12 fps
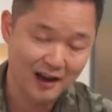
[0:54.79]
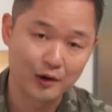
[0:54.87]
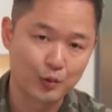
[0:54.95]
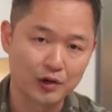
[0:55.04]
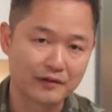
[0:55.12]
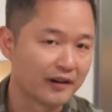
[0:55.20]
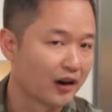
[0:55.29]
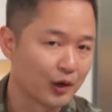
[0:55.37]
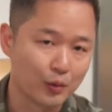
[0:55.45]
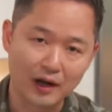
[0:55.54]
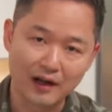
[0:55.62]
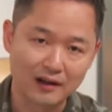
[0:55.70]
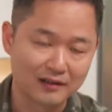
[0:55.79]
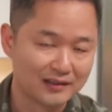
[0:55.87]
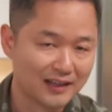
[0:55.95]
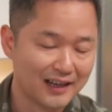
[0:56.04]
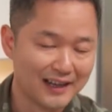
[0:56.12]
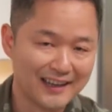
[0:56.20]
not work very well
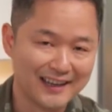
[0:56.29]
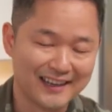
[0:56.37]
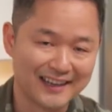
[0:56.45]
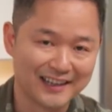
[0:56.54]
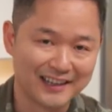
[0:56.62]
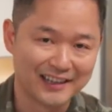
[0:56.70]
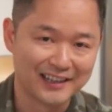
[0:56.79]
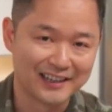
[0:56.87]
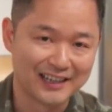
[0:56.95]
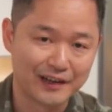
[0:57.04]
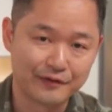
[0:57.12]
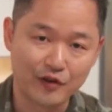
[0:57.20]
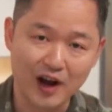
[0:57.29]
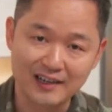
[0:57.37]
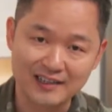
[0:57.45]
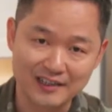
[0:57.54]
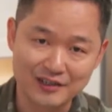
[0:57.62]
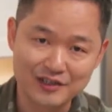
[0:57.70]
and a
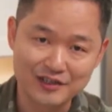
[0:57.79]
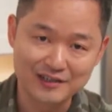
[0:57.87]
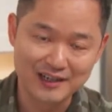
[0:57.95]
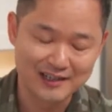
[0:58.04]
fried dish,